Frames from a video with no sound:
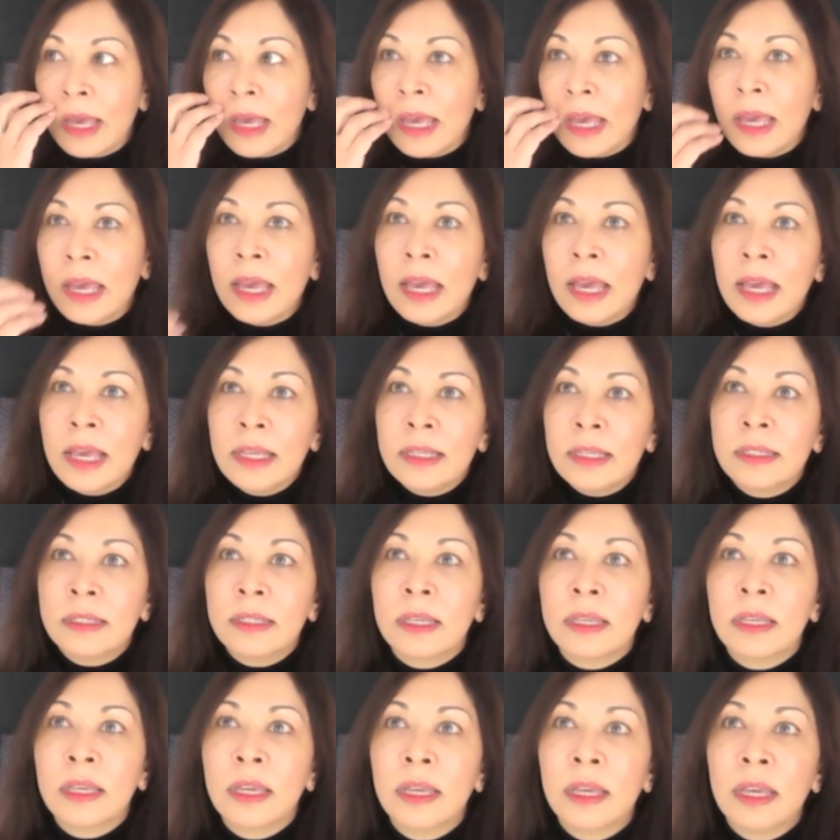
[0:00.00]

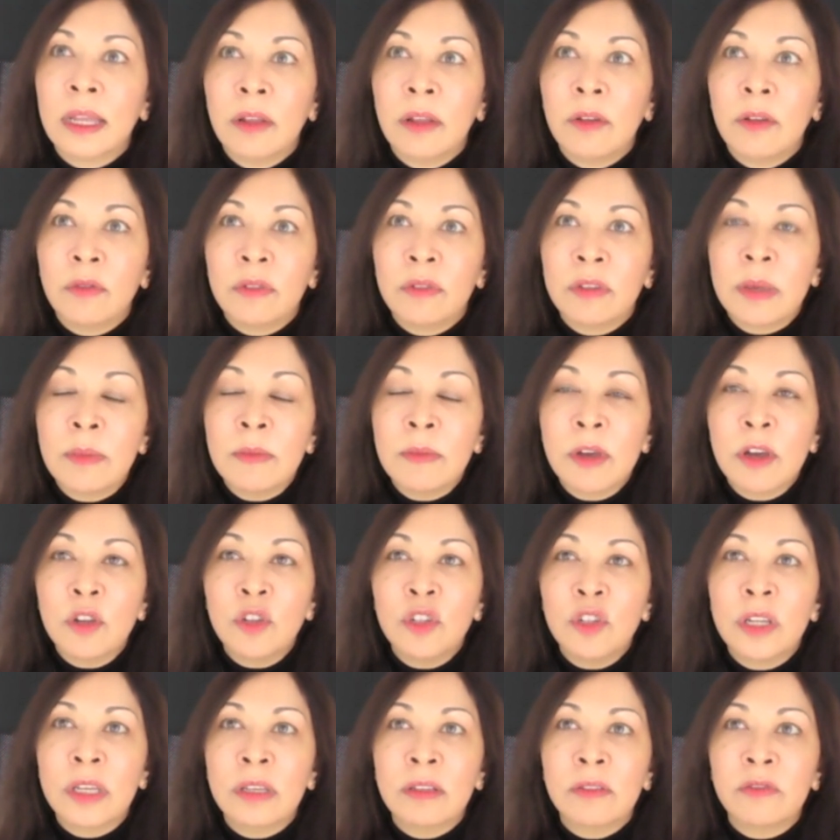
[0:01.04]
Team
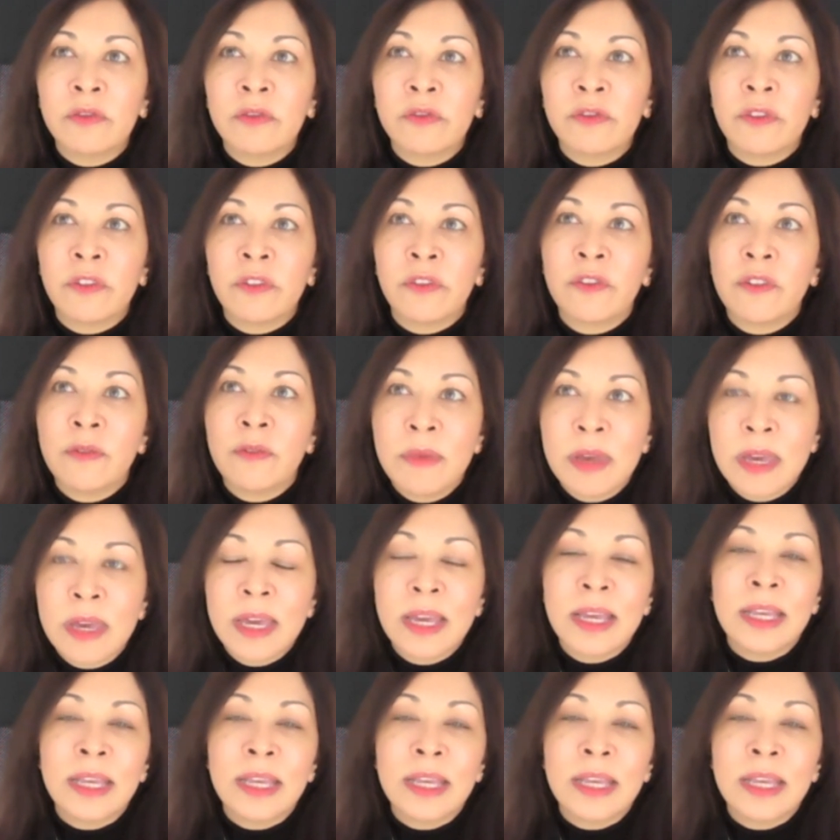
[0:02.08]
coaching for me is